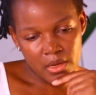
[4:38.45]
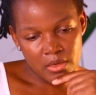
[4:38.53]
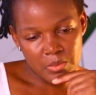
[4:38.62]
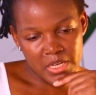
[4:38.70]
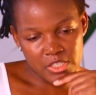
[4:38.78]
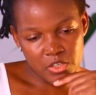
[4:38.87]

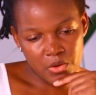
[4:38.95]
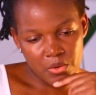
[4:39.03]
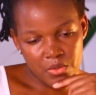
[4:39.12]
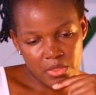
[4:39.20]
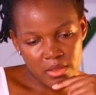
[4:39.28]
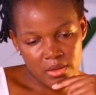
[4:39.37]
In mud
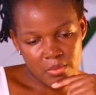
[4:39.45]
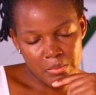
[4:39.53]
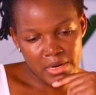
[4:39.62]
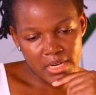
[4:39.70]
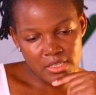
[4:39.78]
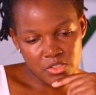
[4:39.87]
cloth,
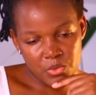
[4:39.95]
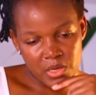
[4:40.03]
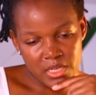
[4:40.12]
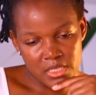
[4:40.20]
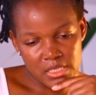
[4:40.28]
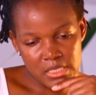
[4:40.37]
black and
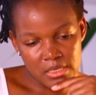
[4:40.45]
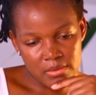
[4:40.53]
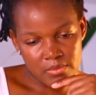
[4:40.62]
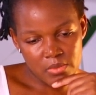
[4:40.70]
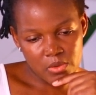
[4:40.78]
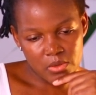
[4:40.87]
white.
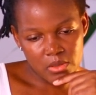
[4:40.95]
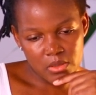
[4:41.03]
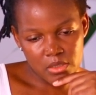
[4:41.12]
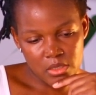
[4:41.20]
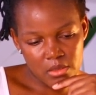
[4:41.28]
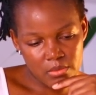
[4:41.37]
Good.